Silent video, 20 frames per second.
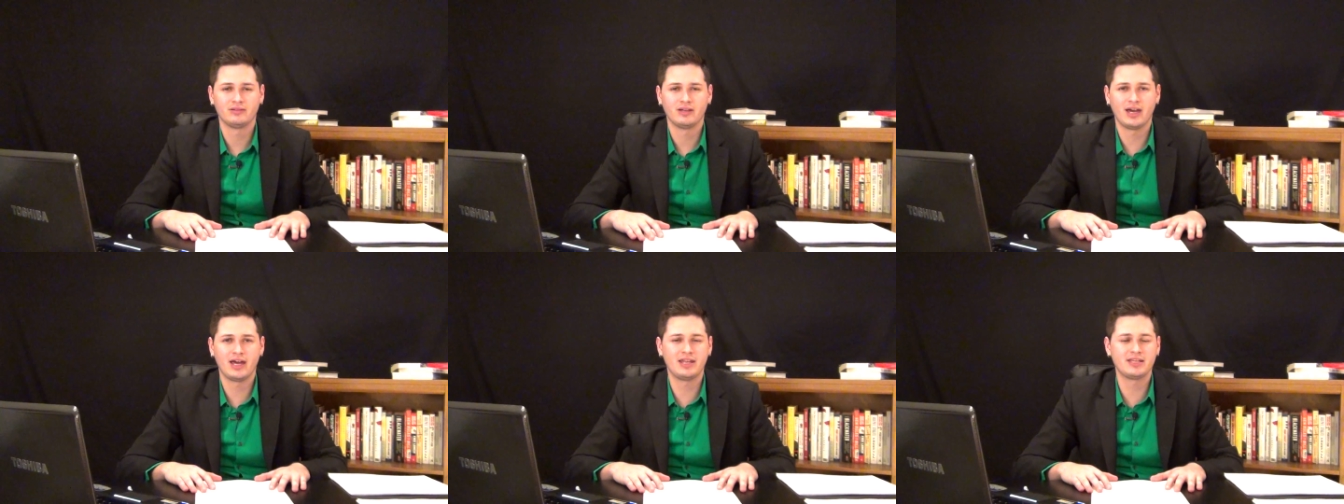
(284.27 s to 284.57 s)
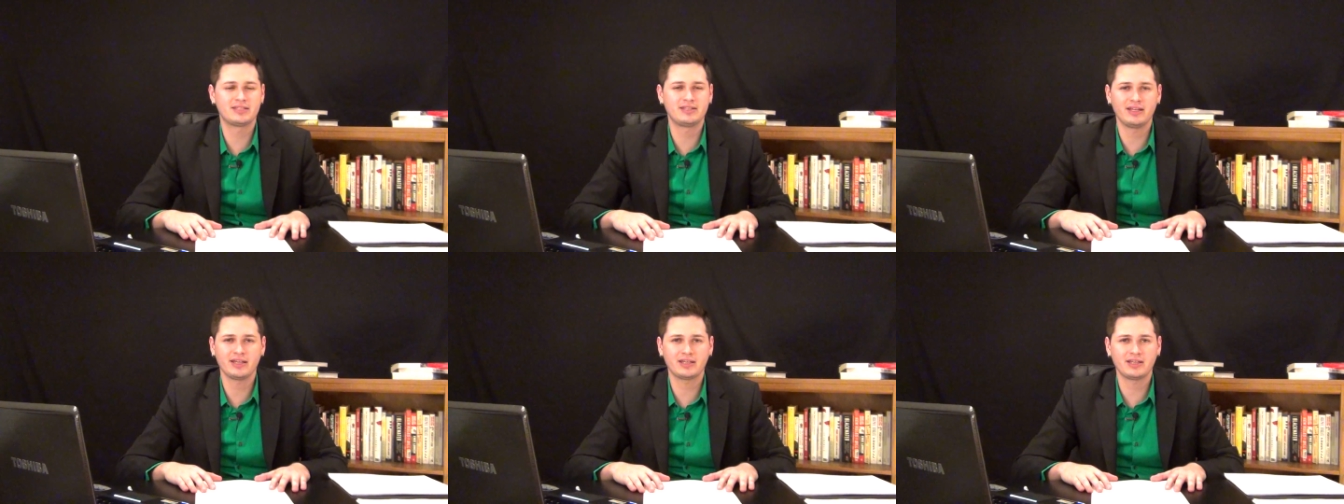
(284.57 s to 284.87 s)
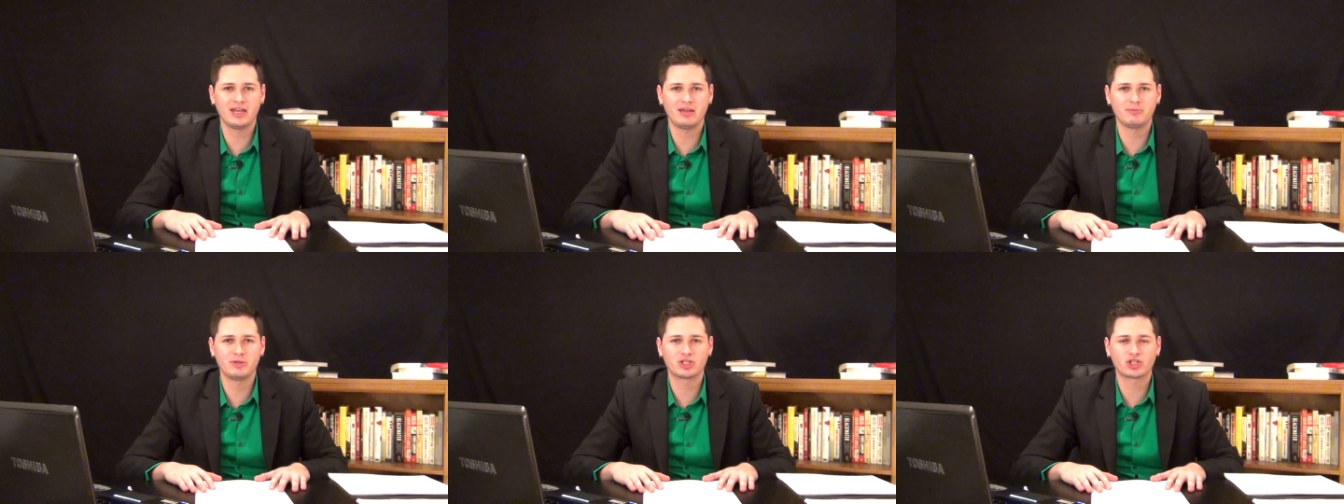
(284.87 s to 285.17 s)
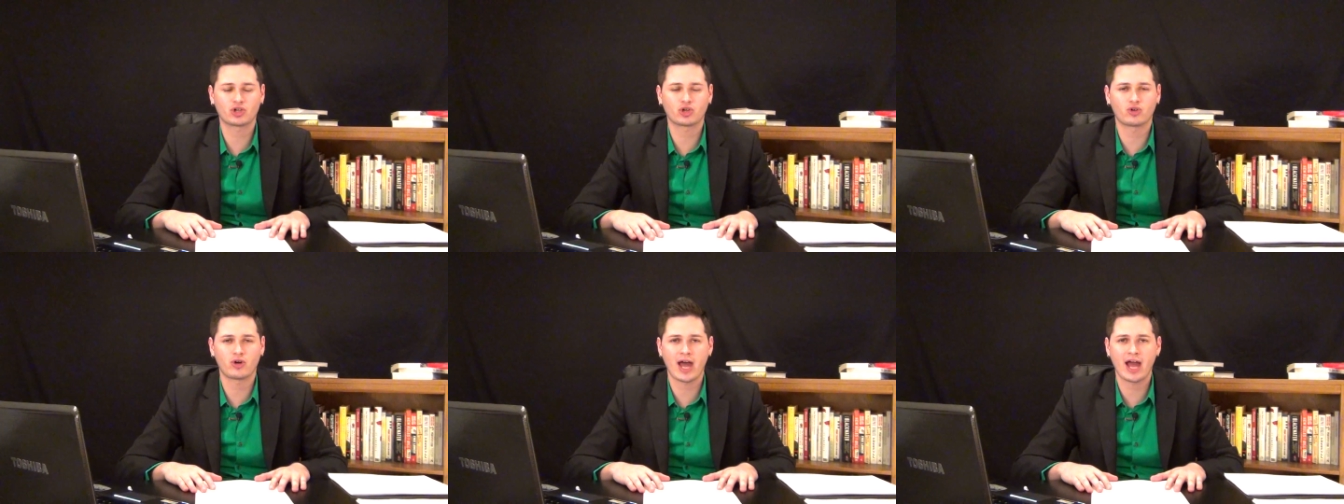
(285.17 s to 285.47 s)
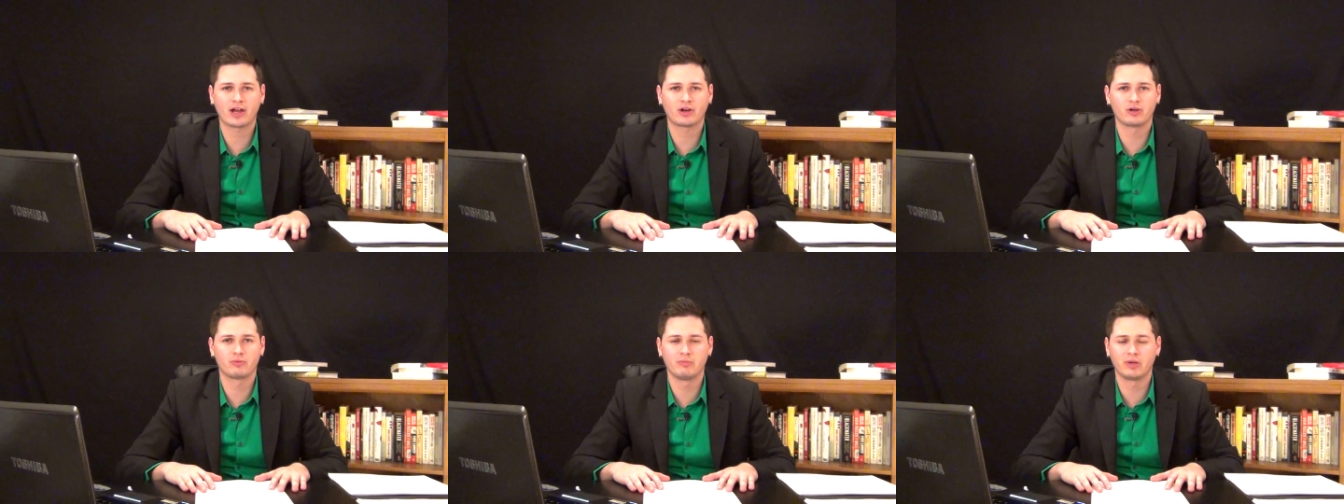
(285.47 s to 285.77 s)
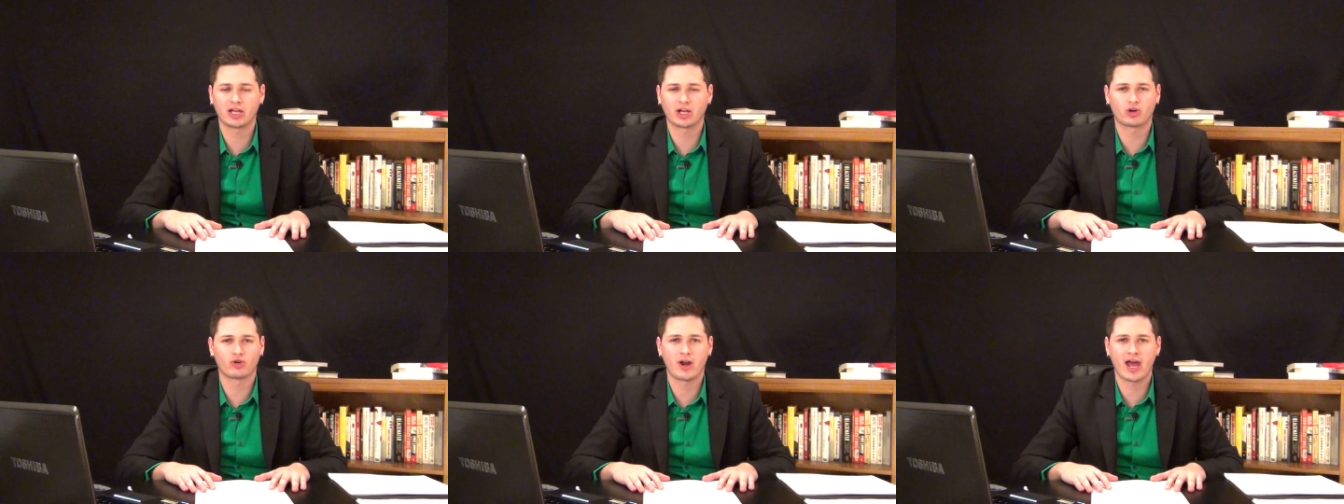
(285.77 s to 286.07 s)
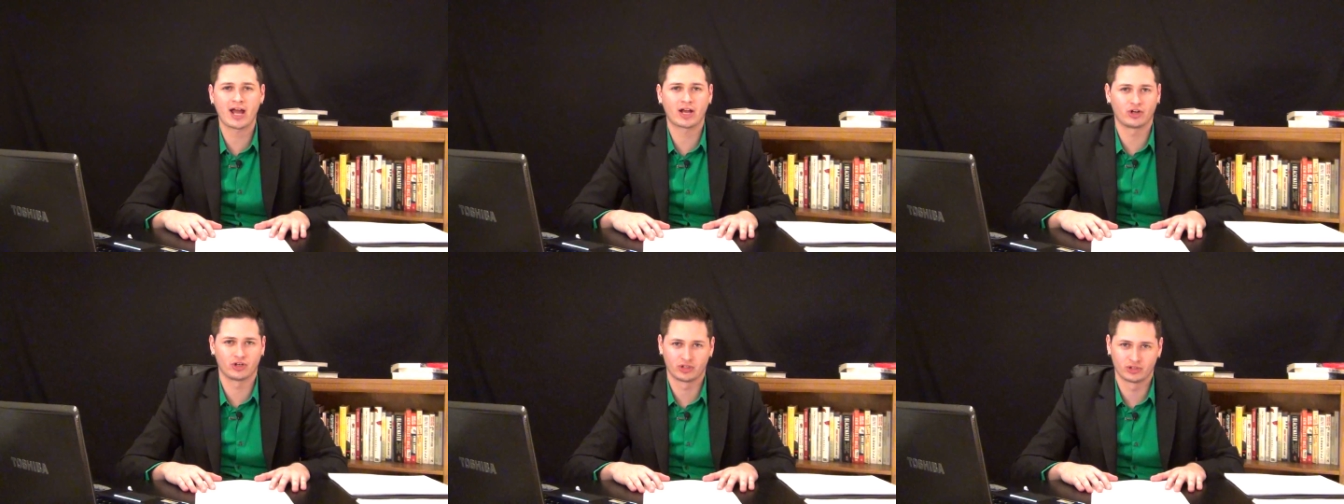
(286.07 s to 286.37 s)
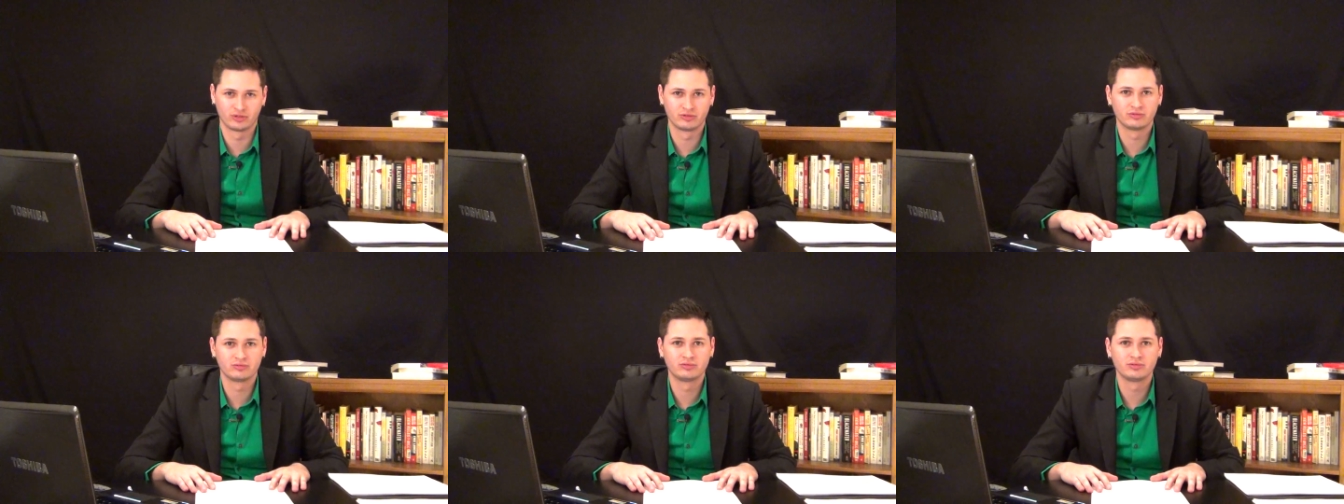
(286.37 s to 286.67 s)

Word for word: and his nickname is Cracker McCracker.